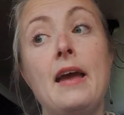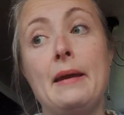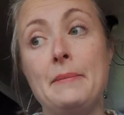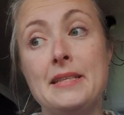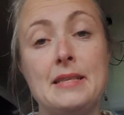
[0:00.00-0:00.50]

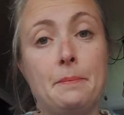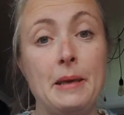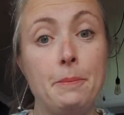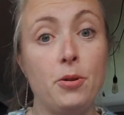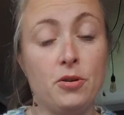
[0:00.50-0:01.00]
it means that
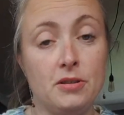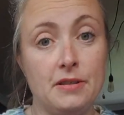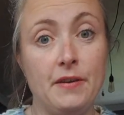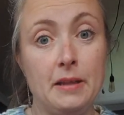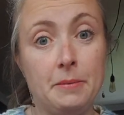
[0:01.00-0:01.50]
people are
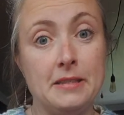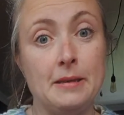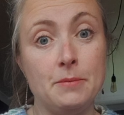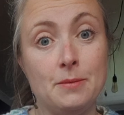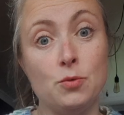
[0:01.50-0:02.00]
developing
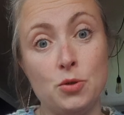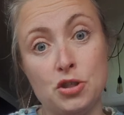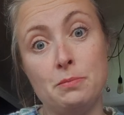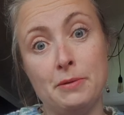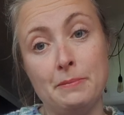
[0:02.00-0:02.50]
symptoms, which
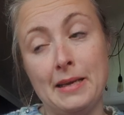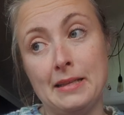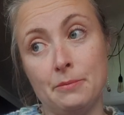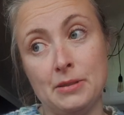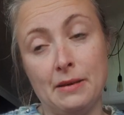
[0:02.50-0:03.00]
is making
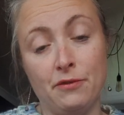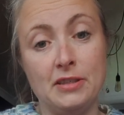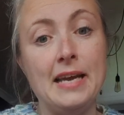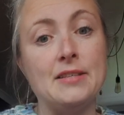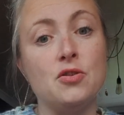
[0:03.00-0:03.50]
them present for
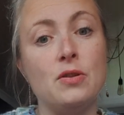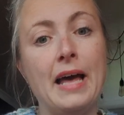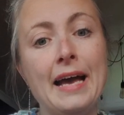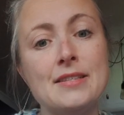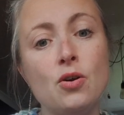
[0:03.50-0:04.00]
tests. So
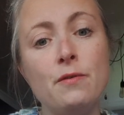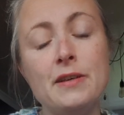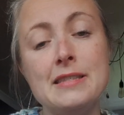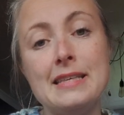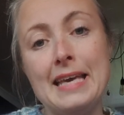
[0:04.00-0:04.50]
that's
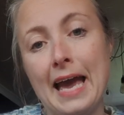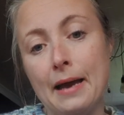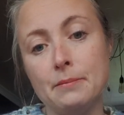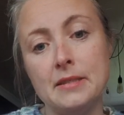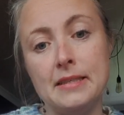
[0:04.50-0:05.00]
obviously
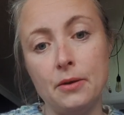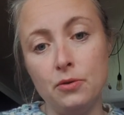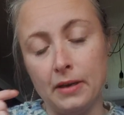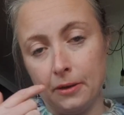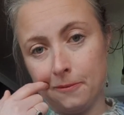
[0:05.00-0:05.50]
calmed
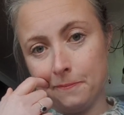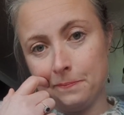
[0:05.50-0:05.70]
down now.